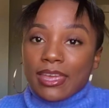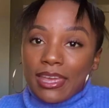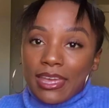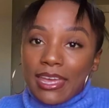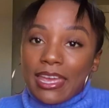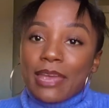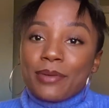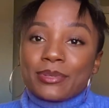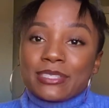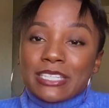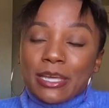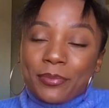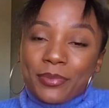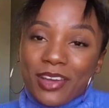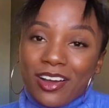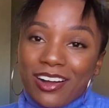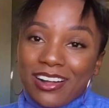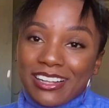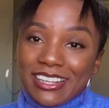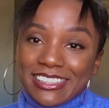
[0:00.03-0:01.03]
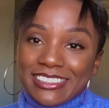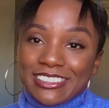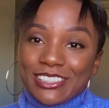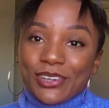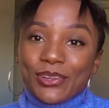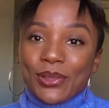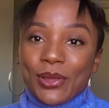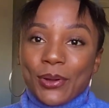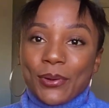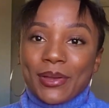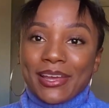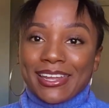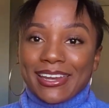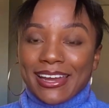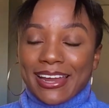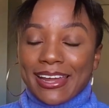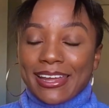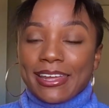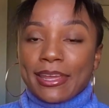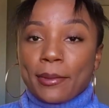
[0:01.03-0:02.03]
Hey, what's up y'all? It's YOLO and I
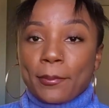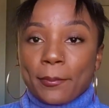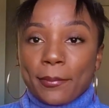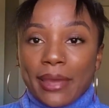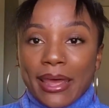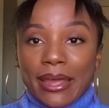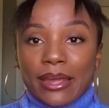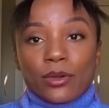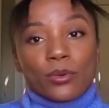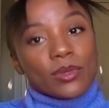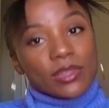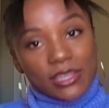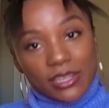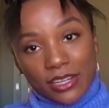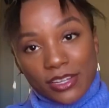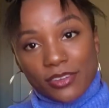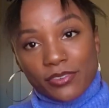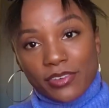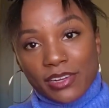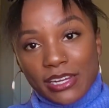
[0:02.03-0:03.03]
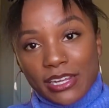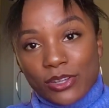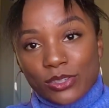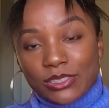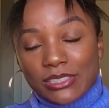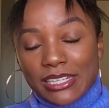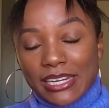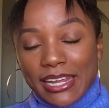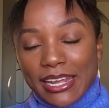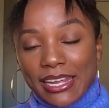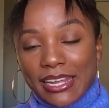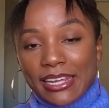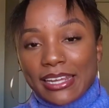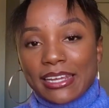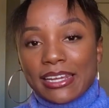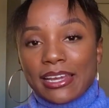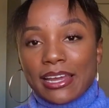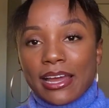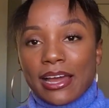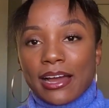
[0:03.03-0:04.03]
am back with another video today.
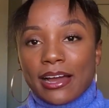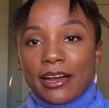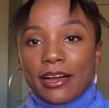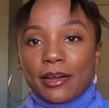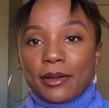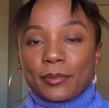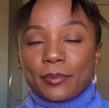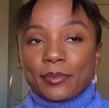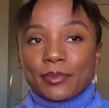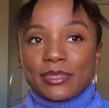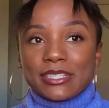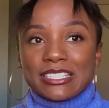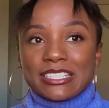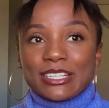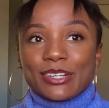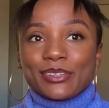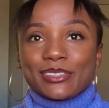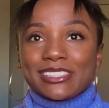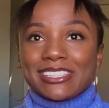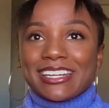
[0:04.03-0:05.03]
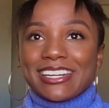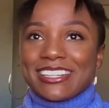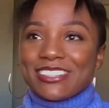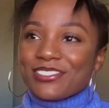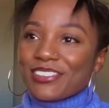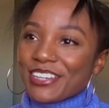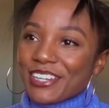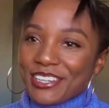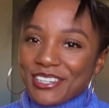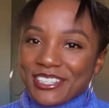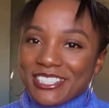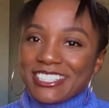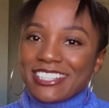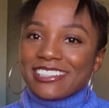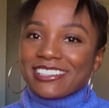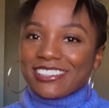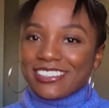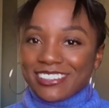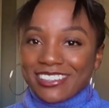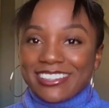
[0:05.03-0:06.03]
Um, so today's video is a
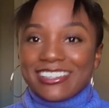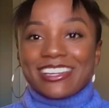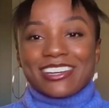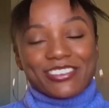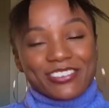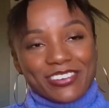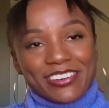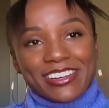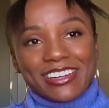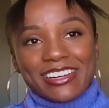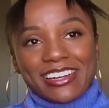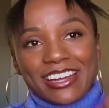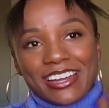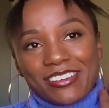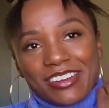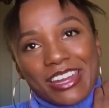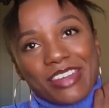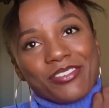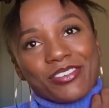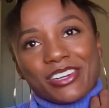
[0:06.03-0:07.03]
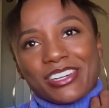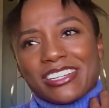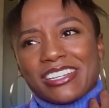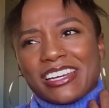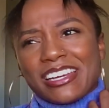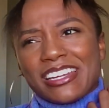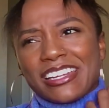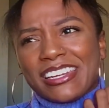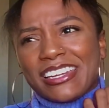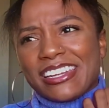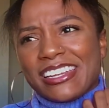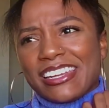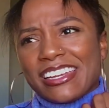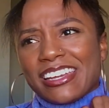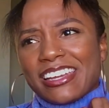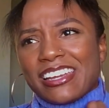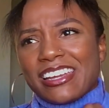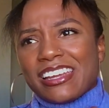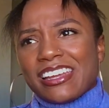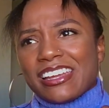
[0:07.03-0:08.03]
little different. I've never done
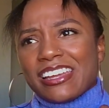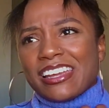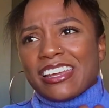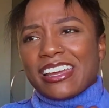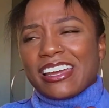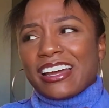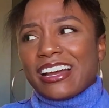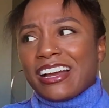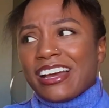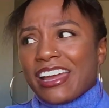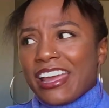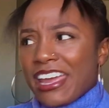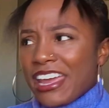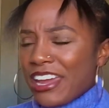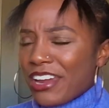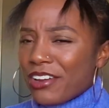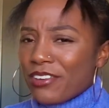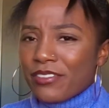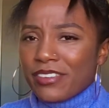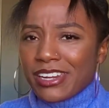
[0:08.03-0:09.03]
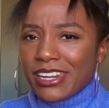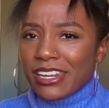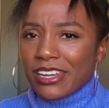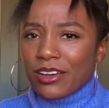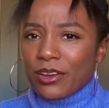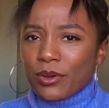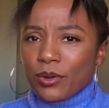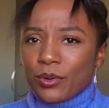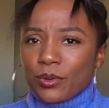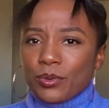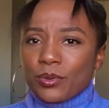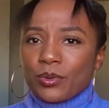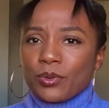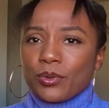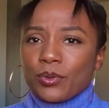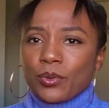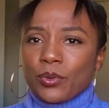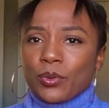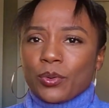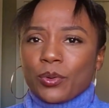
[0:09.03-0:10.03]
a hair video
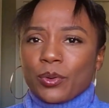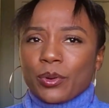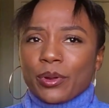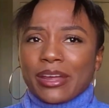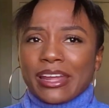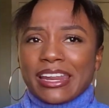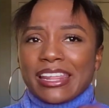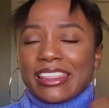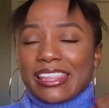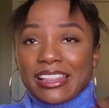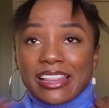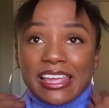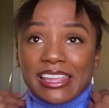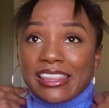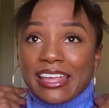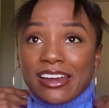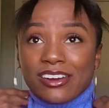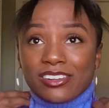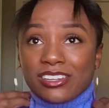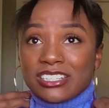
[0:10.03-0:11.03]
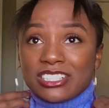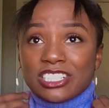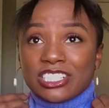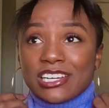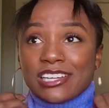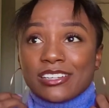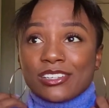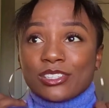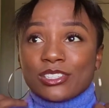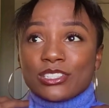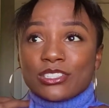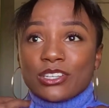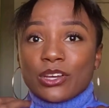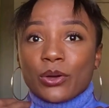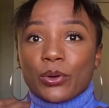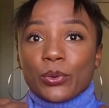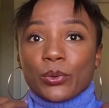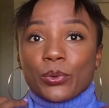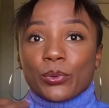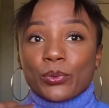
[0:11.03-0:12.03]
or anything like that on this channel,
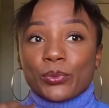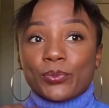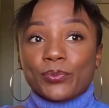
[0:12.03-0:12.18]
so